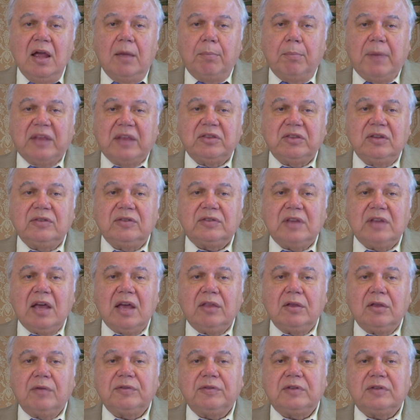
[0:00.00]
but
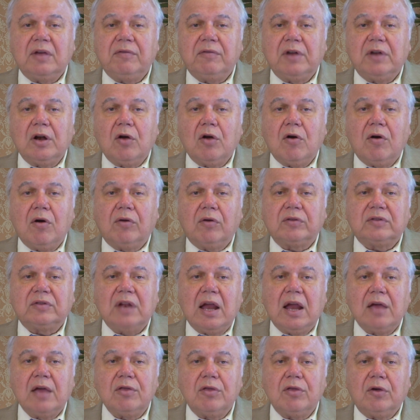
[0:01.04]
instead of 7 horns
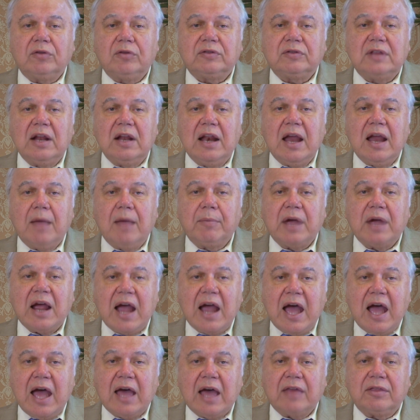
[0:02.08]
like those the lamb
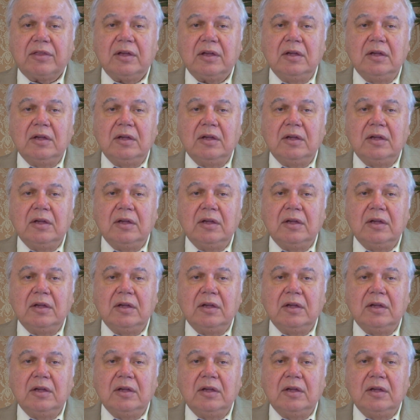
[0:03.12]
had